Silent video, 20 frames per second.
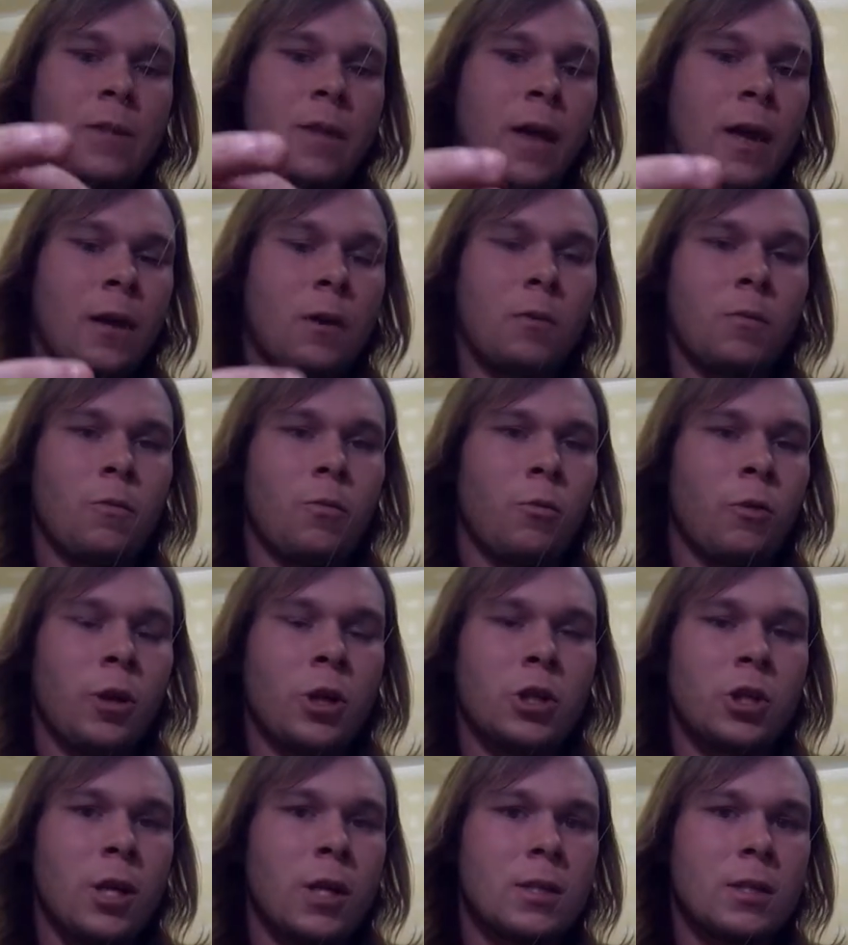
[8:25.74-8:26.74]
like
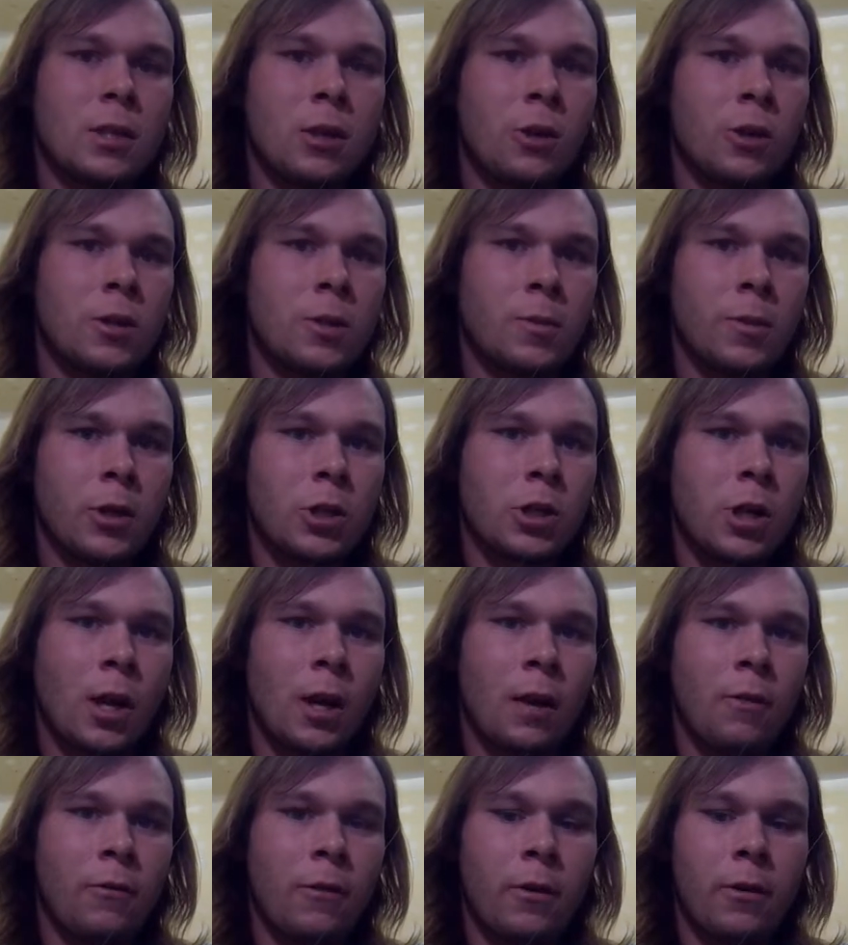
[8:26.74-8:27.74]
readjusting your split shot
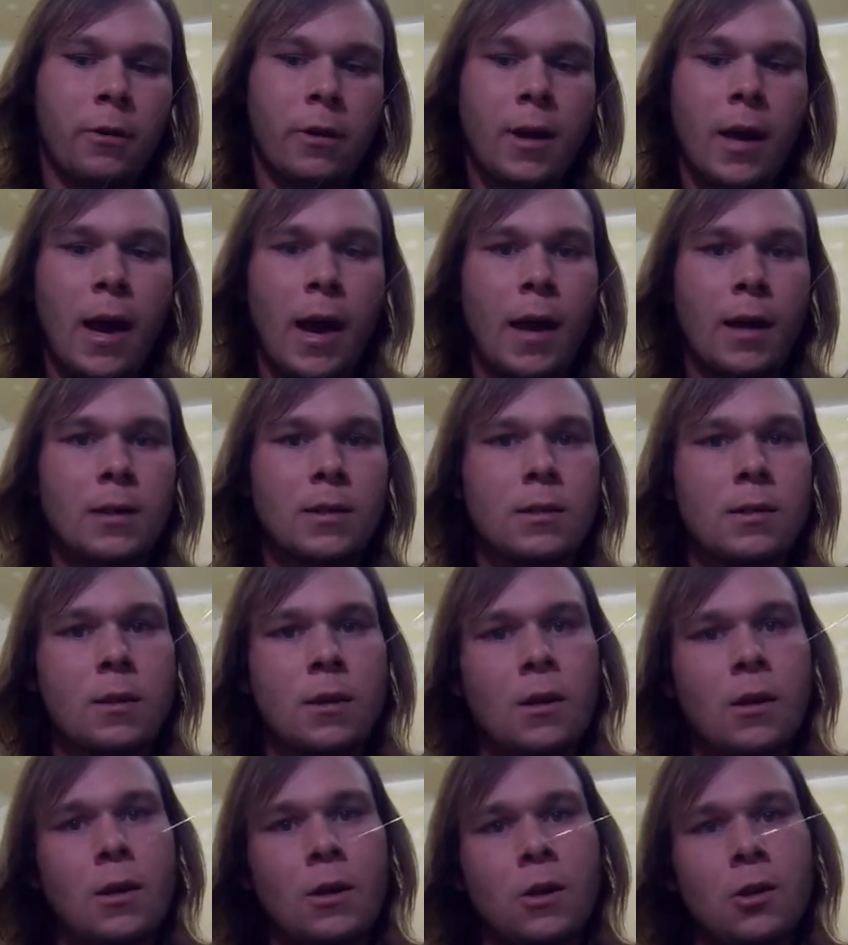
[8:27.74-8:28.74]
every other cast.
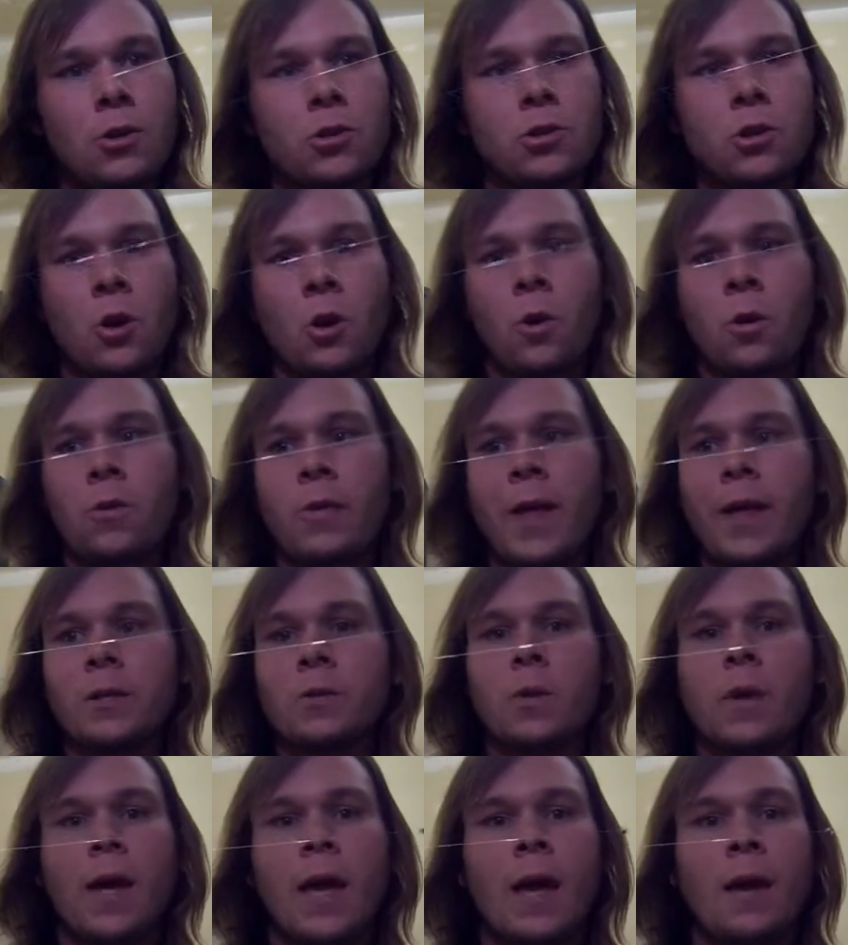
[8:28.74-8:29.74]
So that's
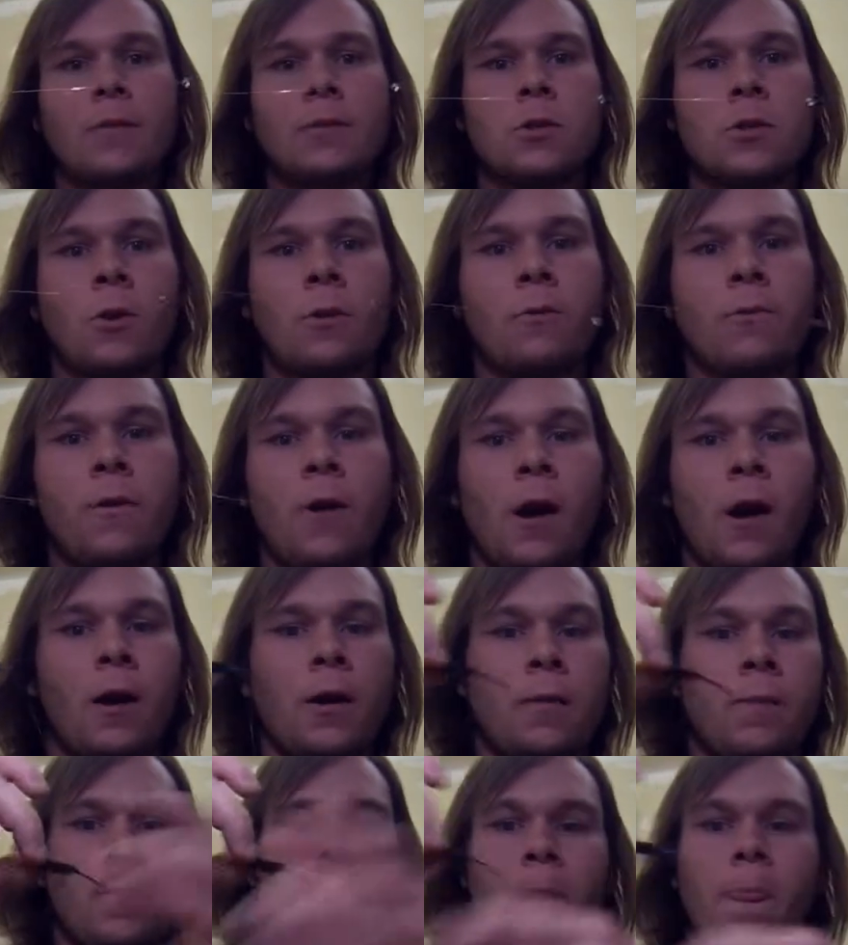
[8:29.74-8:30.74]
what I have so
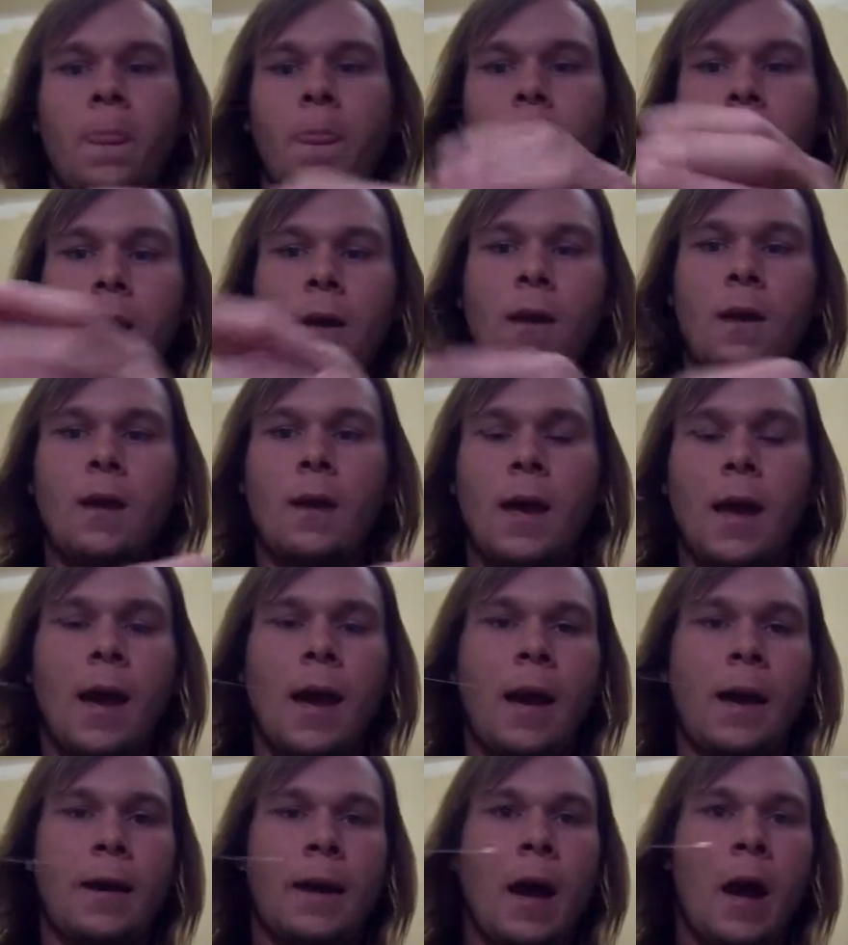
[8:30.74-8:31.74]
far,
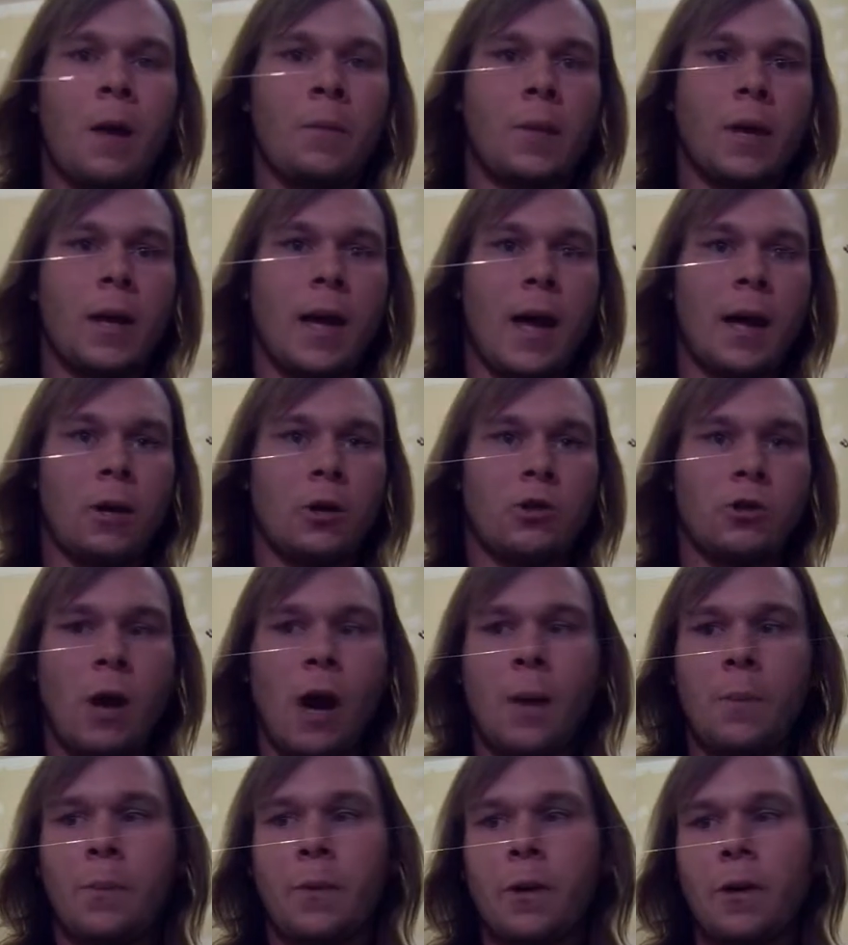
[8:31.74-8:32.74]
and now I'm going to add a
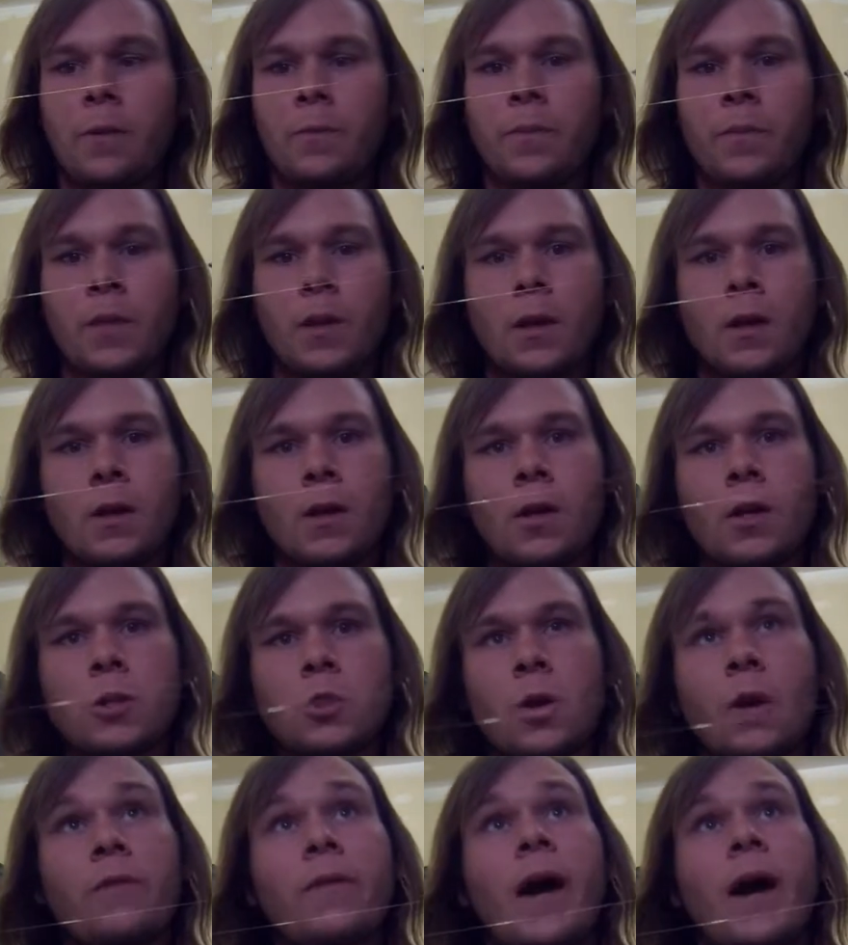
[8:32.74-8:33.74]
dropper.
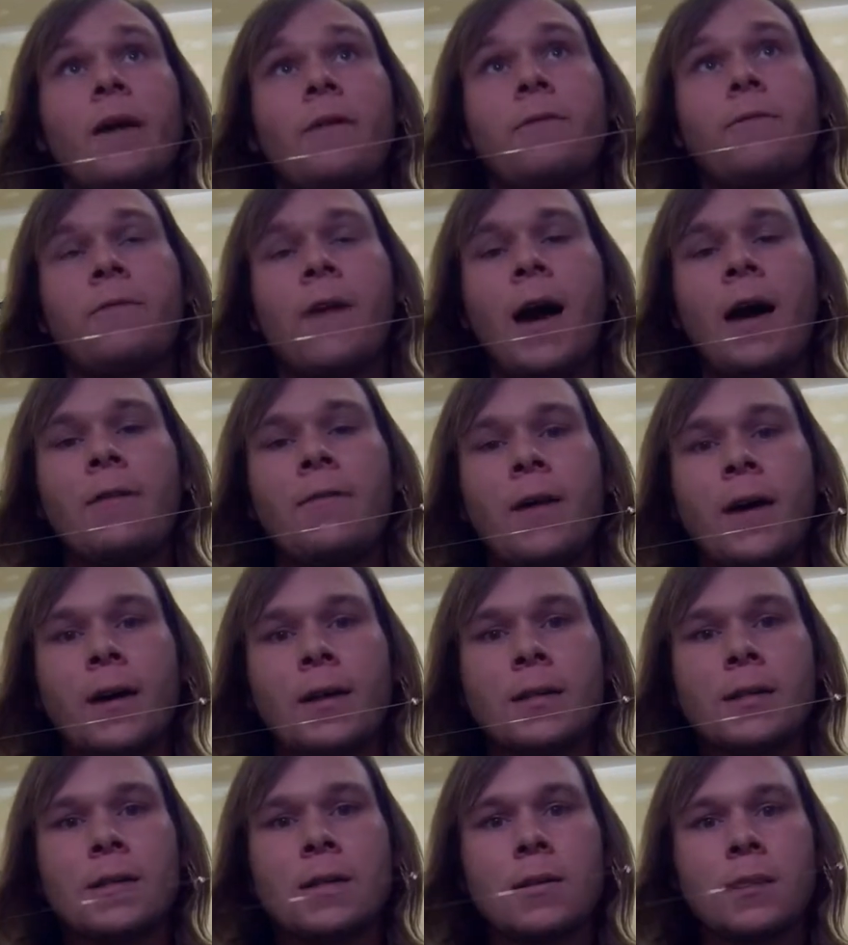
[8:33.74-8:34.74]
So I've got a
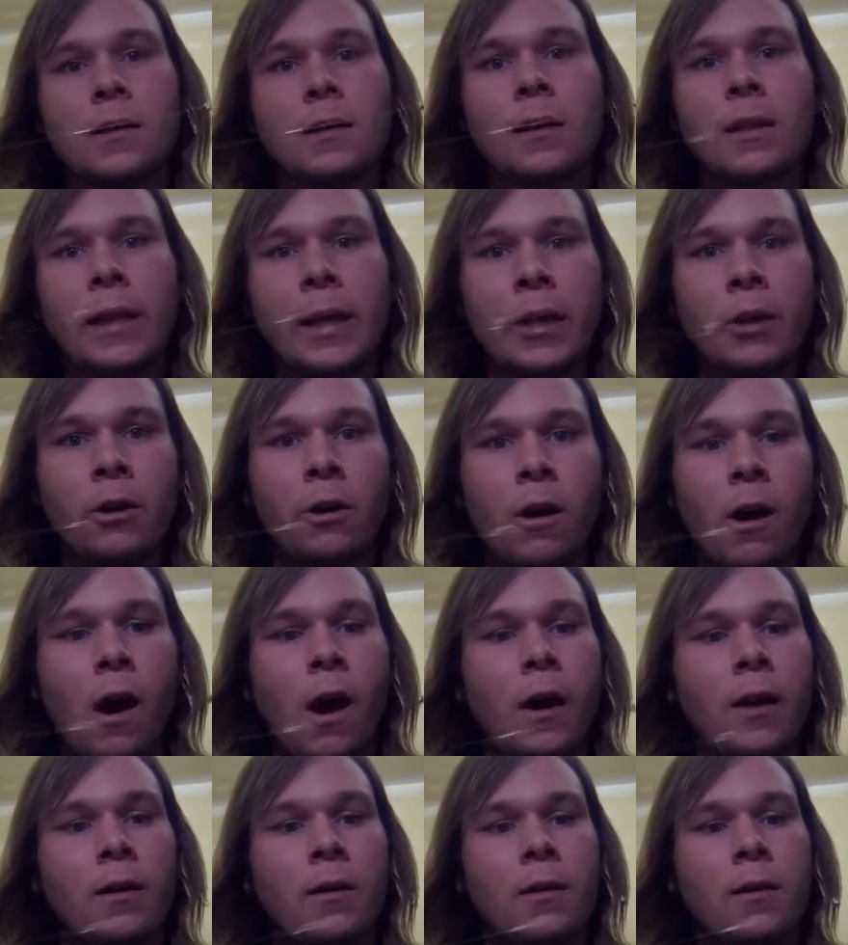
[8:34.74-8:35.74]
5X leader
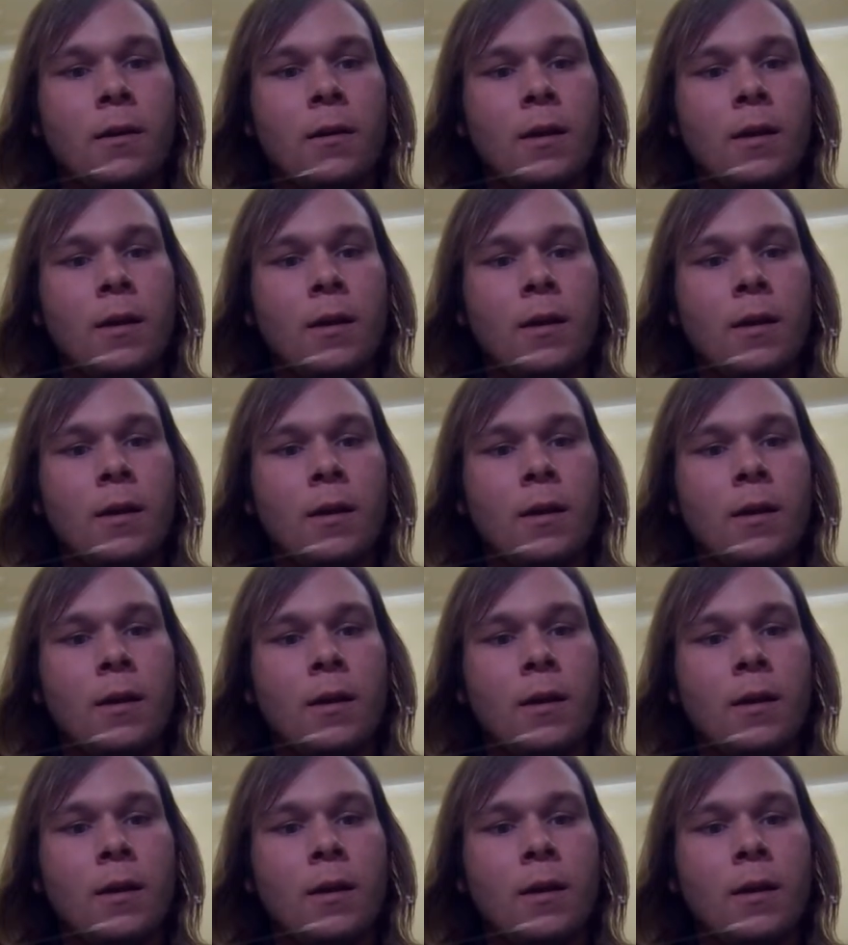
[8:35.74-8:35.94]
on,